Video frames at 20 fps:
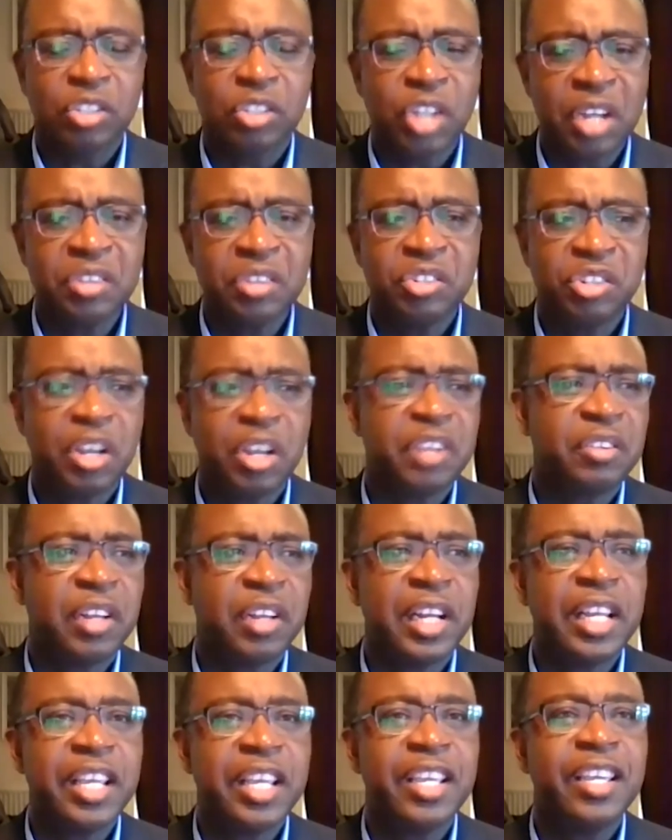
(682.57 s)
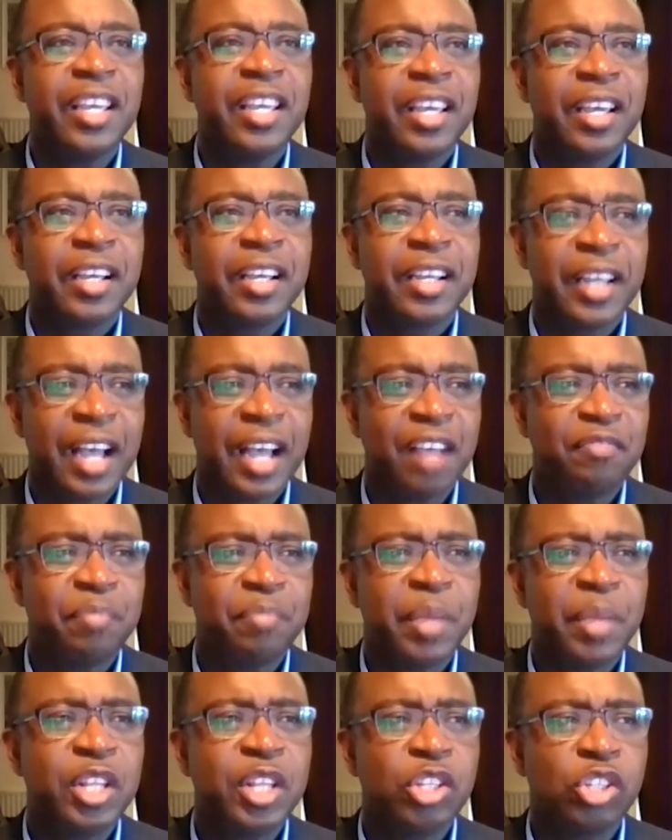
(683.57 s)
Generally,
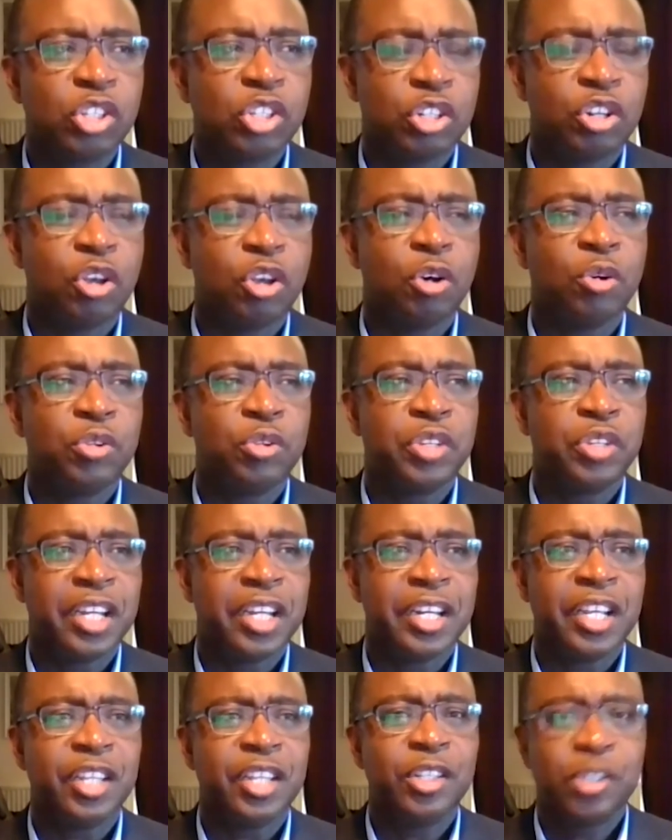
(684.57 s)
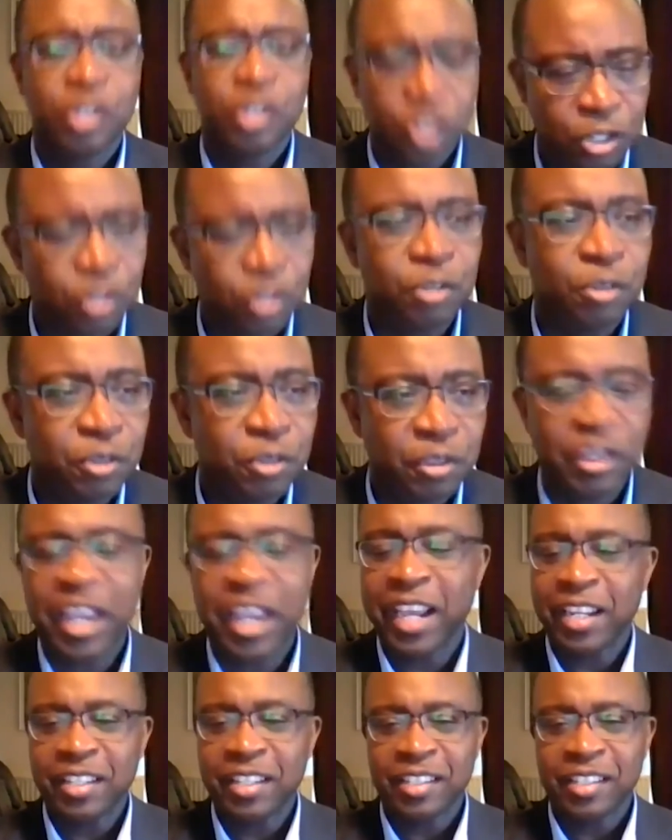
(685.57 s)
governments know they need to do
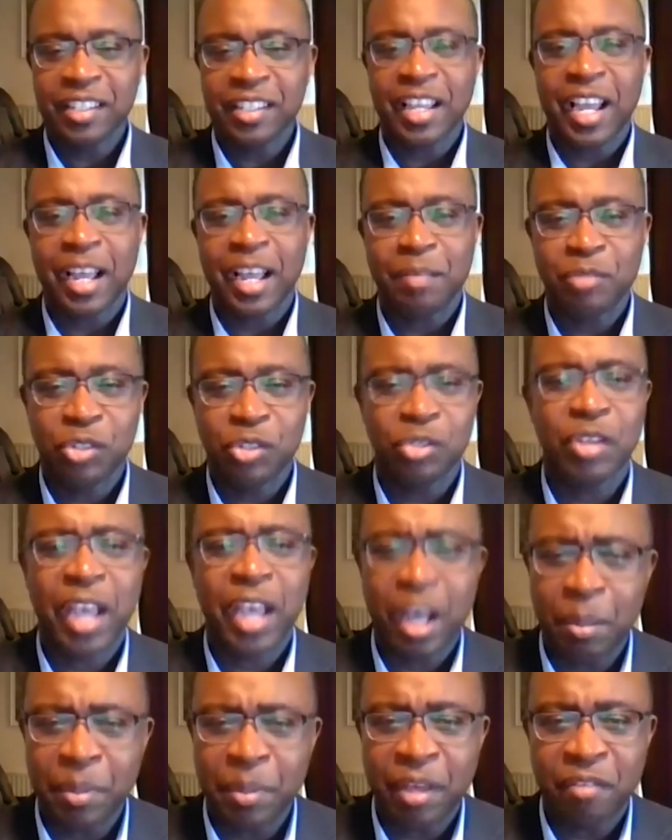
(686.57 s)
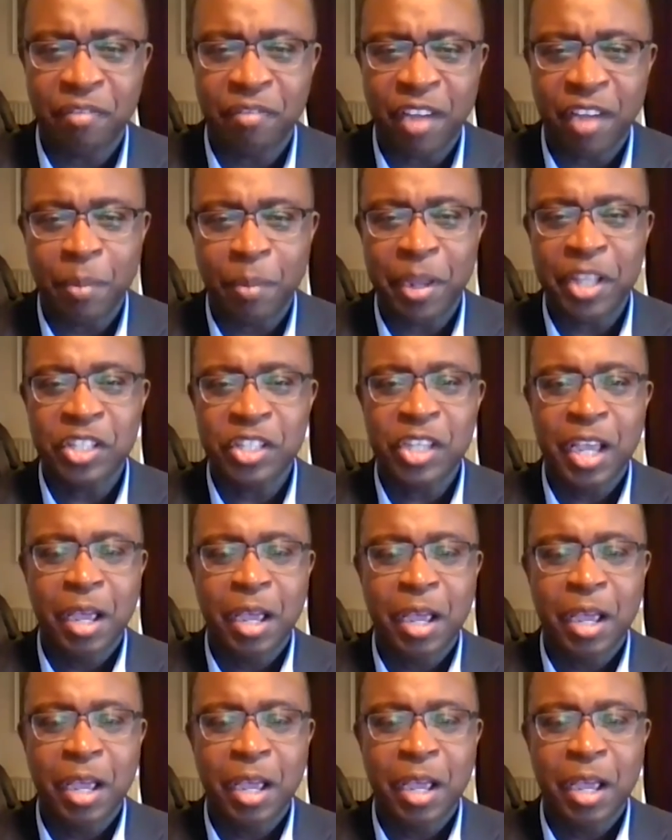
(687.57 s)
things to help the environment,